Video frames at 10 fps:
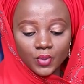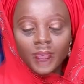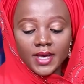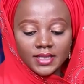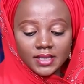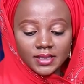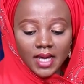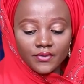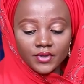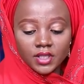to basic
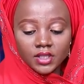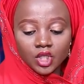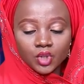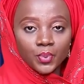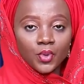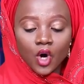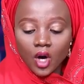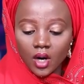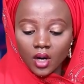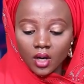services is poor,
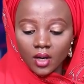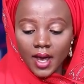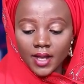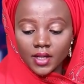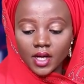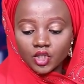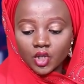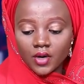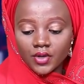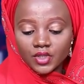and
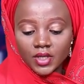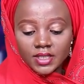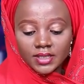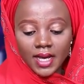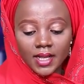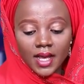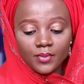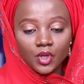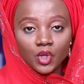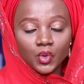natural resources and
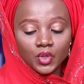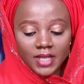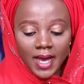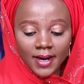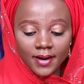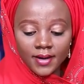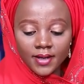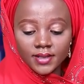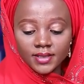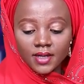livelihoods are
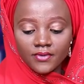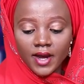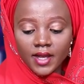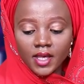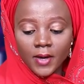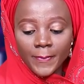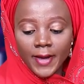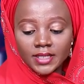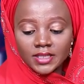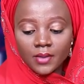severely
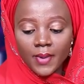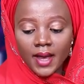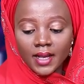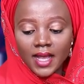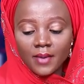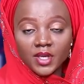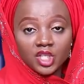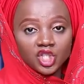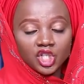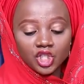impacted by
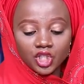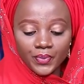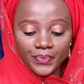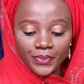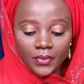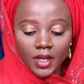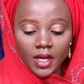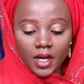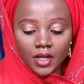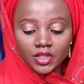climate change.
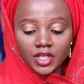According